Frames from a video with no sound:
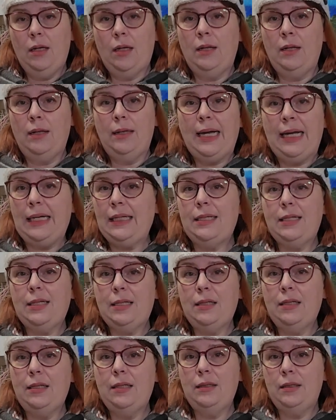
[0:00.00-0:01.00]

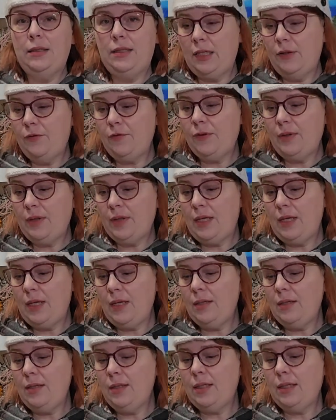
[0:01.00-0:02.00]
collect different
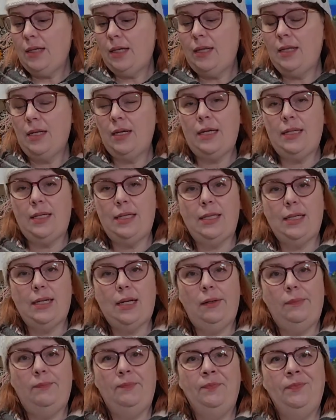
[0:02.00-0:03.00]
things and then I
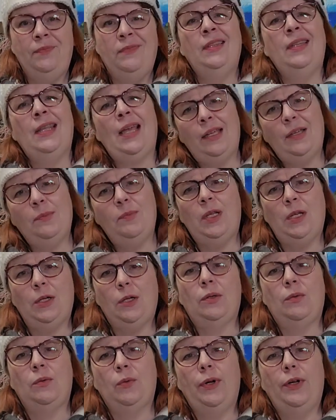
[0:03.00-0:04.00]
decide that could be a
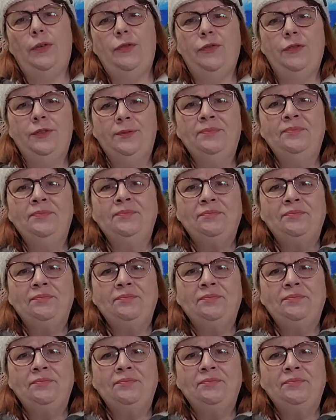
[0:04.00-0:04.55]
good roof.